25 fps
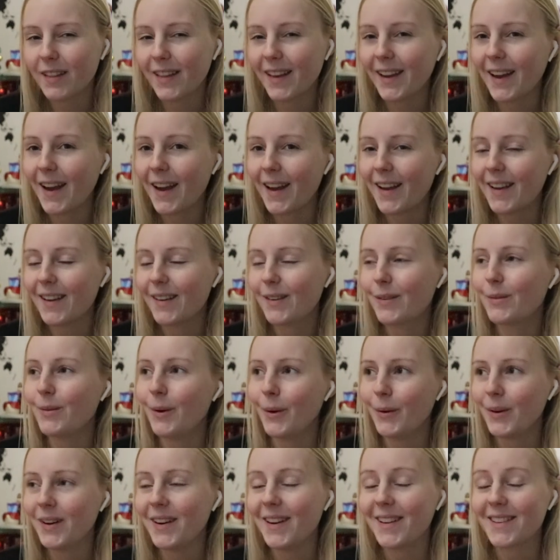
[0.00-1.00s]
Like, I
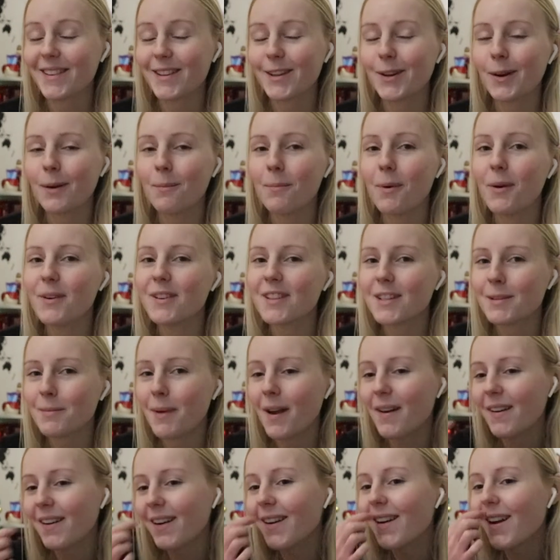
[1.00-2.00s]
wrote an Instagram post
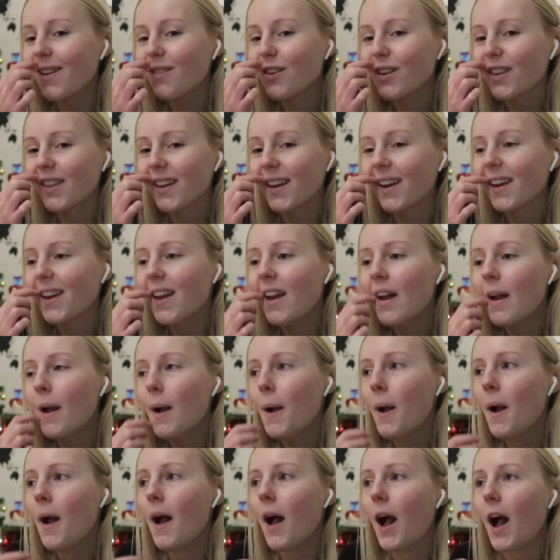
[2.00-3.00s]
about it and everything.
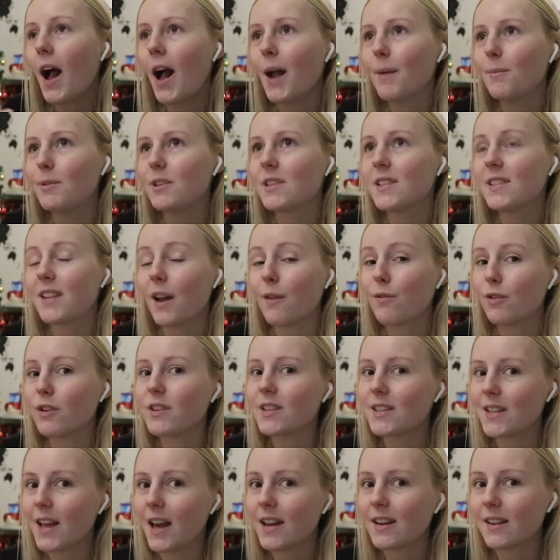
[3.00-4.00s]
I'm just never
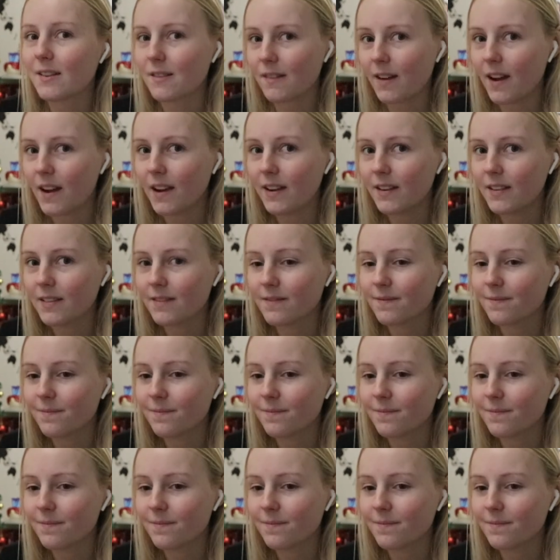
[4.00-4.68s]
satisfied